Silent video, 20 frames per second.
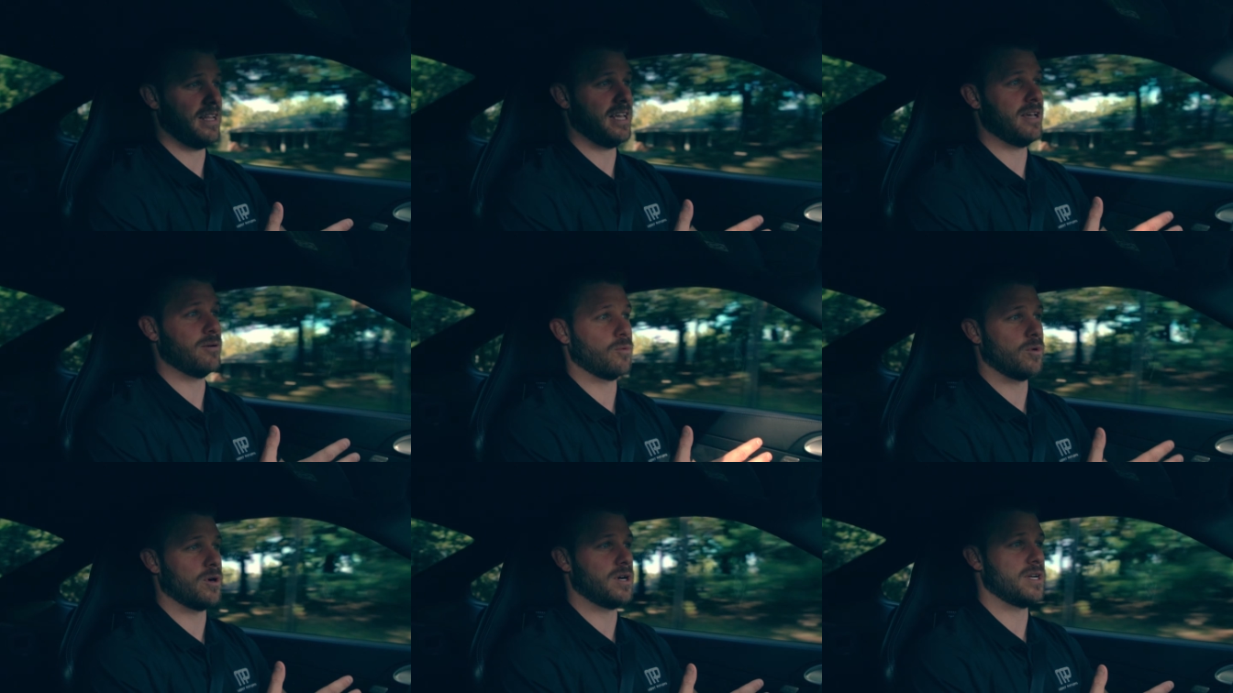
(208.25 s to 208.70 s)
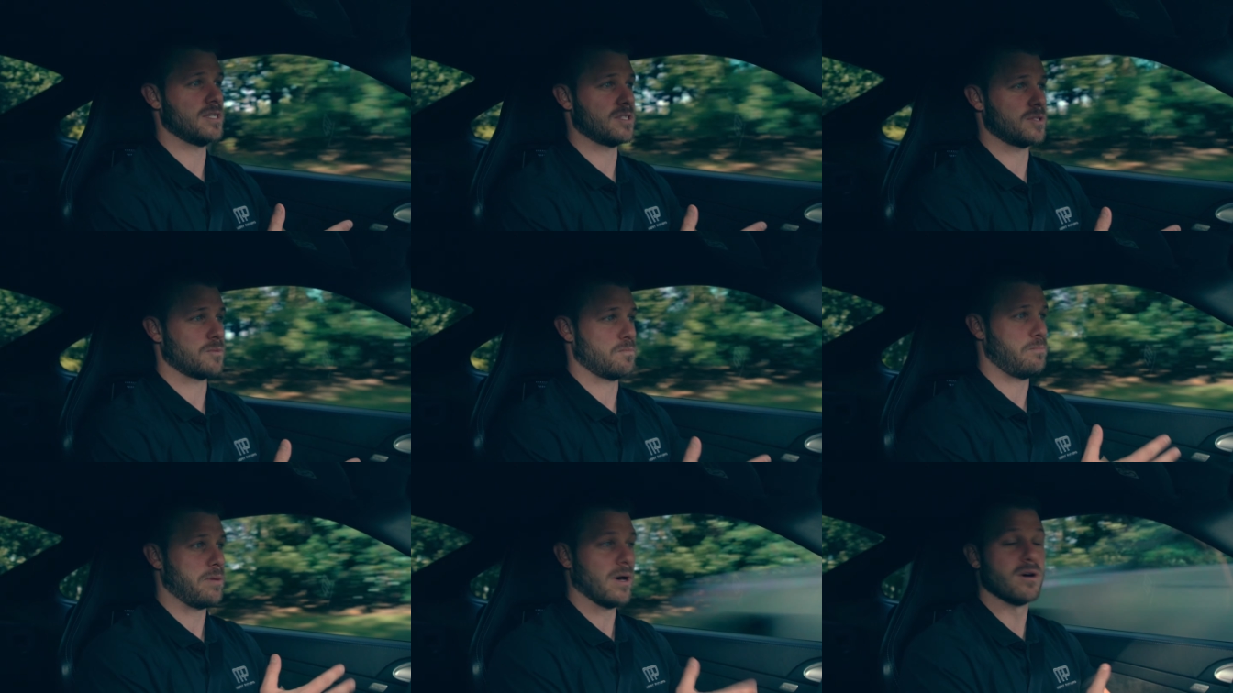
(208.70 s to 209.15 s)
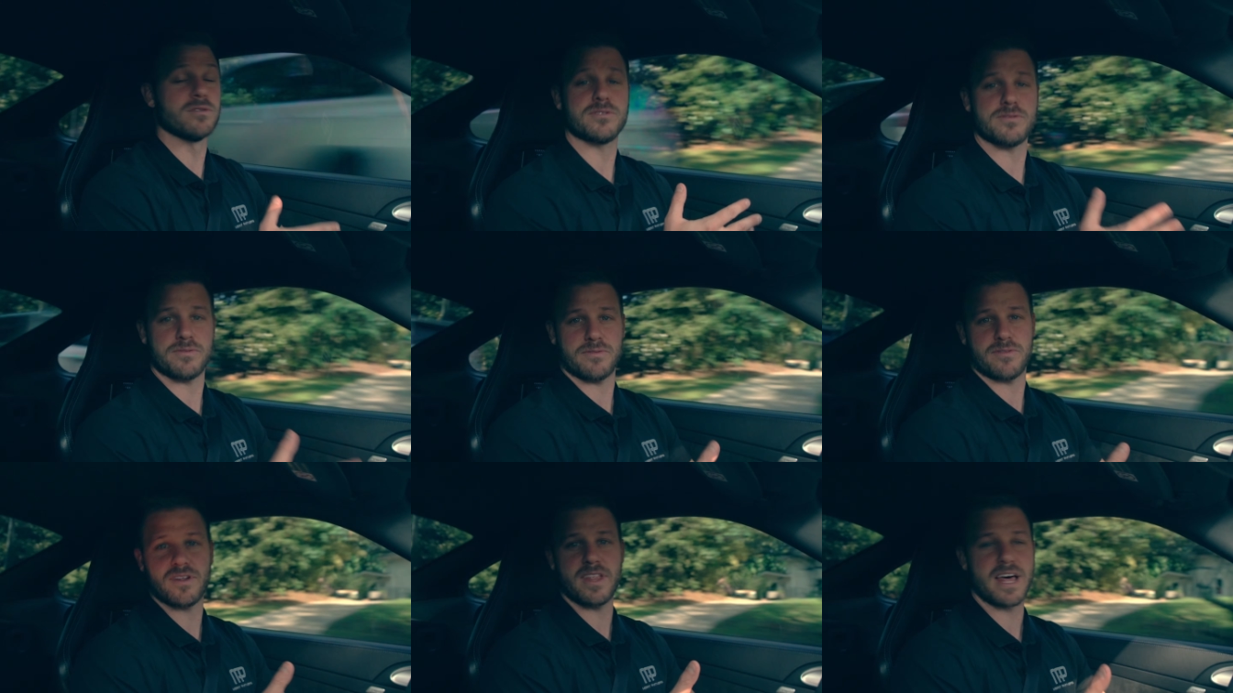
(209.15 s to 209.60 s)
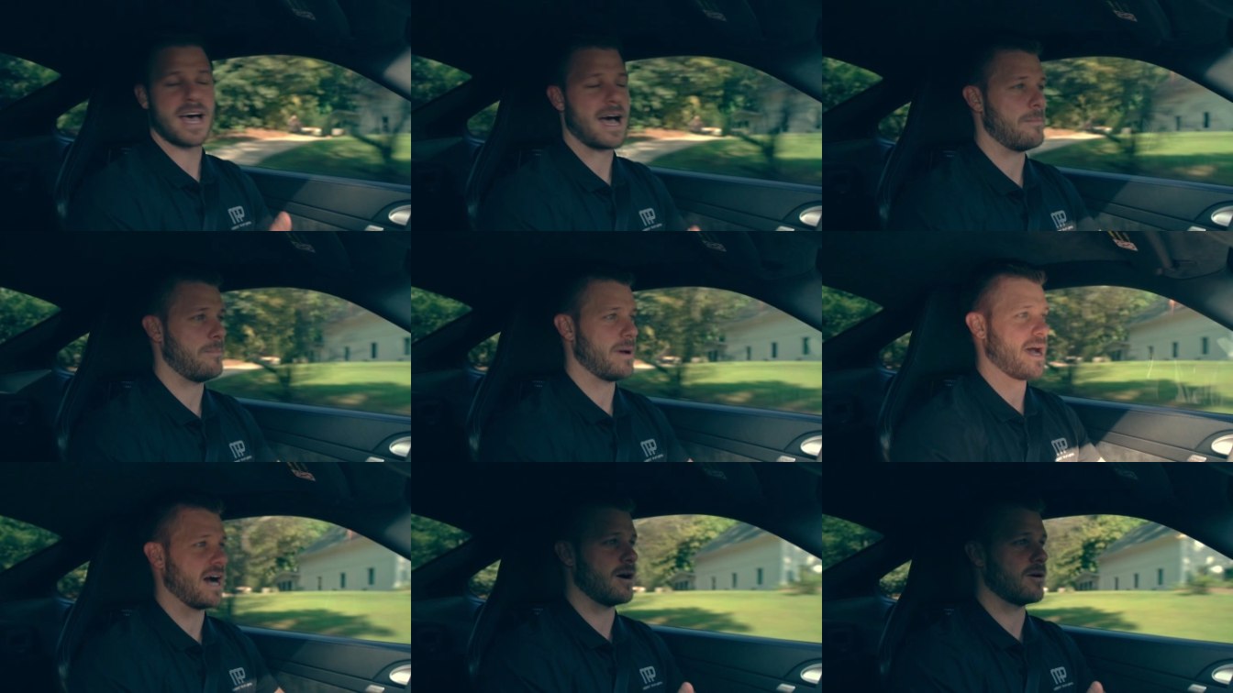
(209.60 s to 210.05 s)
it was built for
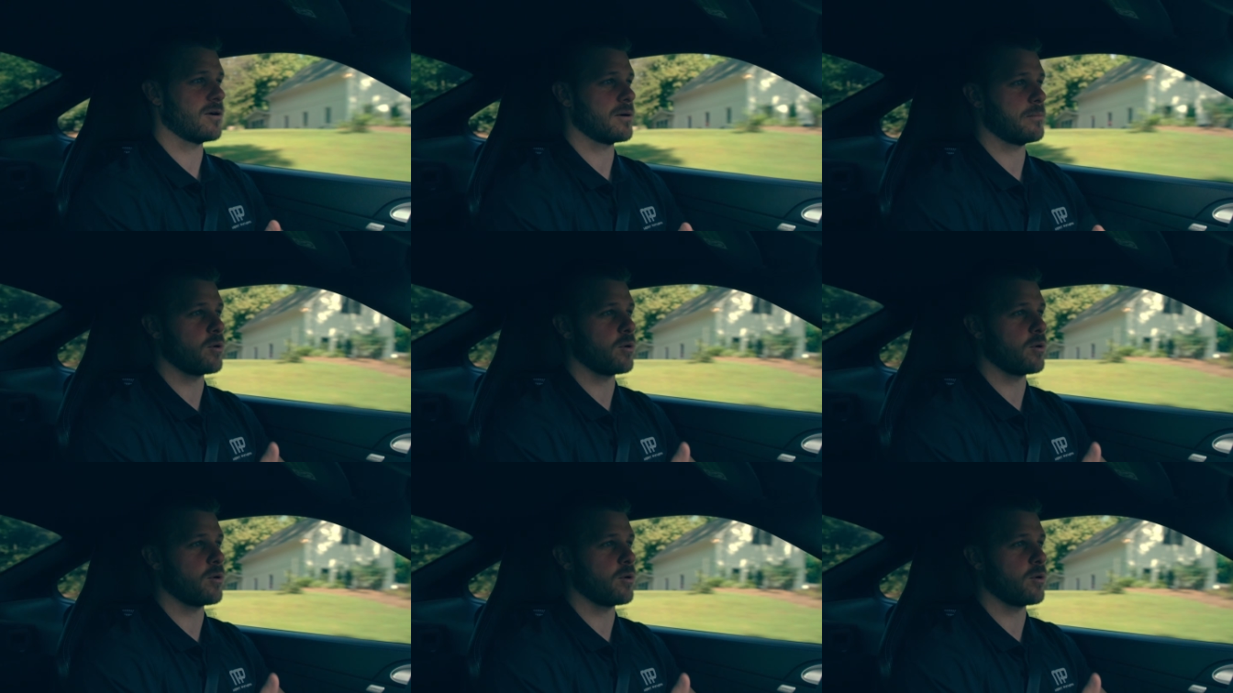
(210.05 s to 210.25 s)
that power.